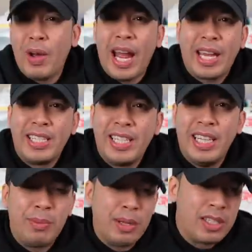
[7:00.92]
way I can see
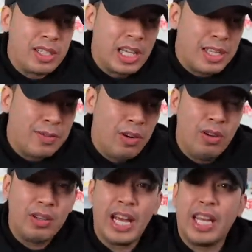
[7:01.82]
this being
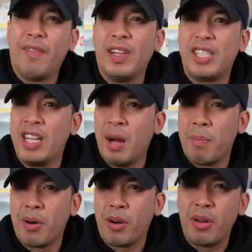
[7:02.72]
successful, like if it's
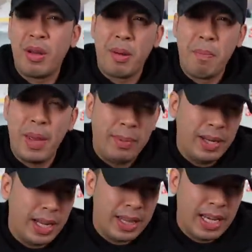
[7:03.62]
numbered,
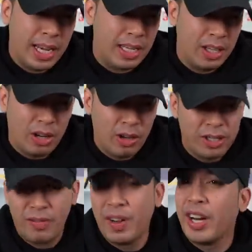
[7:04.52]
maybe like that, you know,
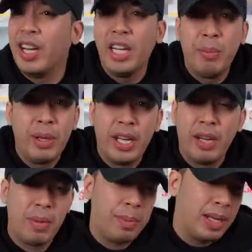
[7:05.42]
it's very
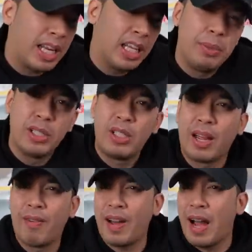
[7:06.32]
limited, maybe like limited to
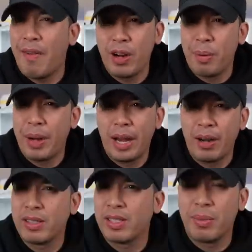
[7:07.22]
like five hundred
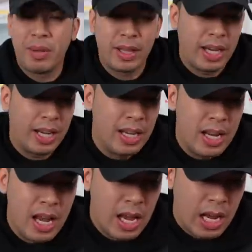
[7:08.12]
pairs or something like that.
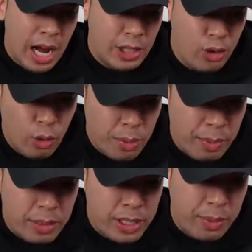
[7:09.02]
I do
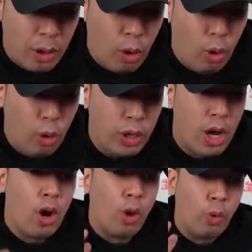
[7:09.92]
remember some of the old
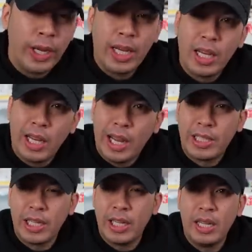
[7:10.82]
wing
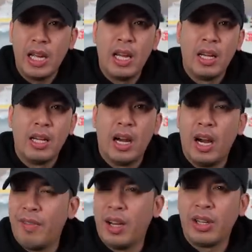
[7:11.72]
collection
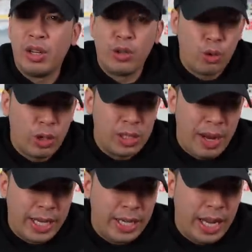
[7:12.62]
of, uh, you know, Jordans
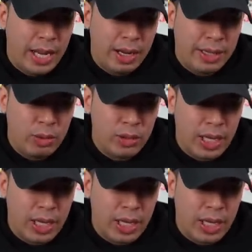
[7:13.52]
back in the day. I think it was